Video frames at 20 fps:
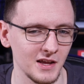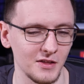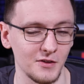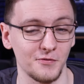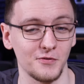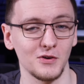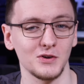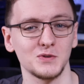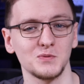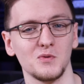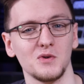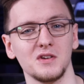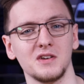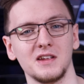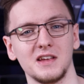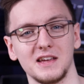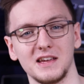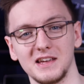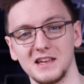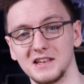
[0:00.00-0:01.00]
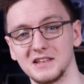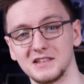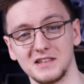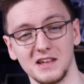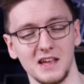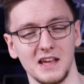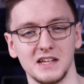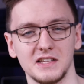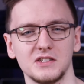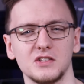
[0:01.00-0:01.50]
The first one is
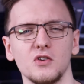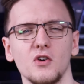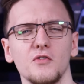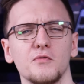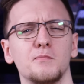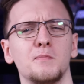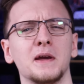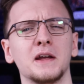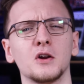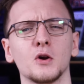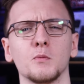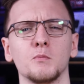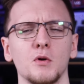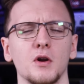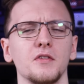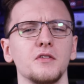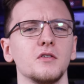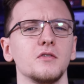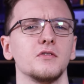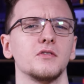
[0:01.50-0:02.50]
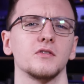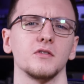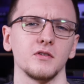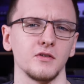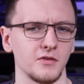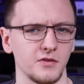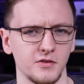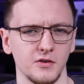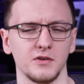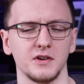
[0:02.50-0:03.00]
its sort of bigger brother, the
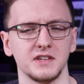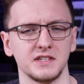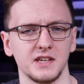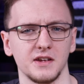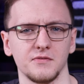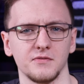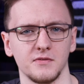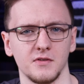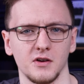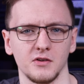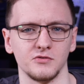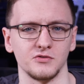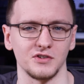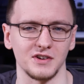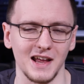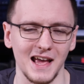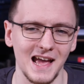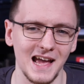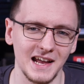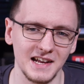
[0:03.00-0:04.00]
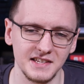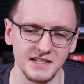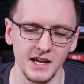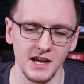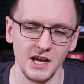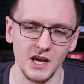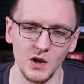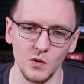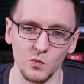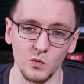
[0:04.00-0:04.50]
3700X,
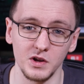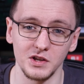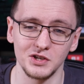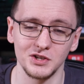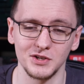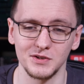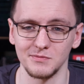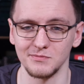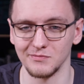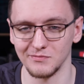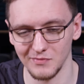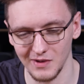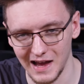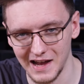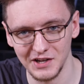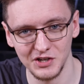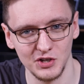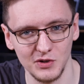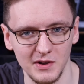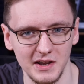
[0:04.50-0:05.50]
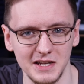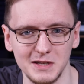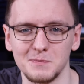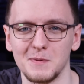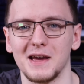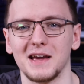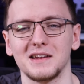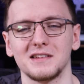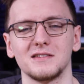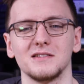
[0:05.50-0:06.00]
which, as you
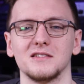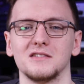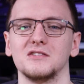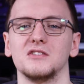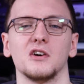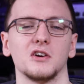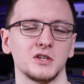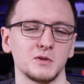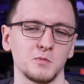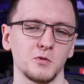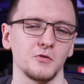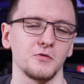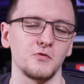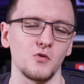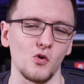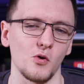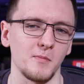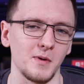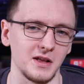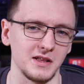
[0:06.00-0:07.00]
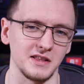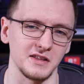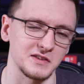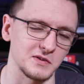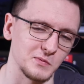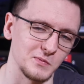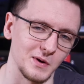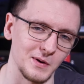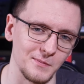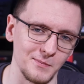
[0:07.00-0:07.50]
expect, does perform a
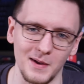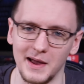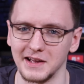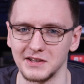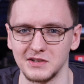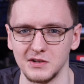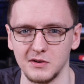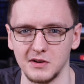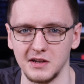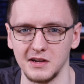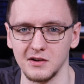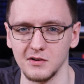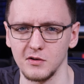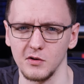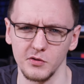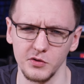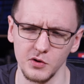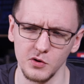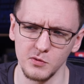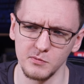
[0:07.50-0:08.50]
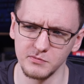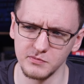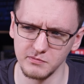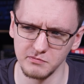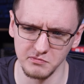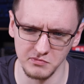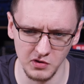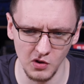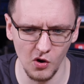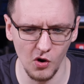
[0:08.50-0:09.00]
little bit better here, although
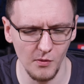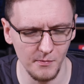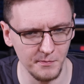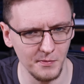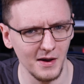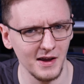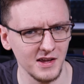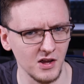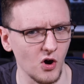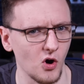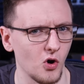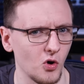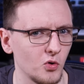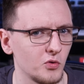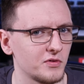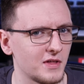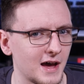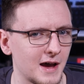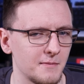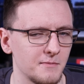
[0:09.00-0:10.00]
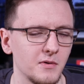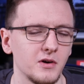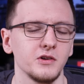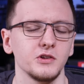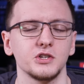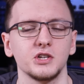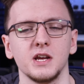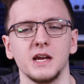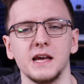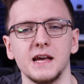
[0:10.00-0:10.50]
not by all that
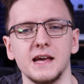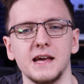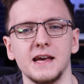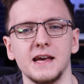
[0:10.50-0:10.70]
much.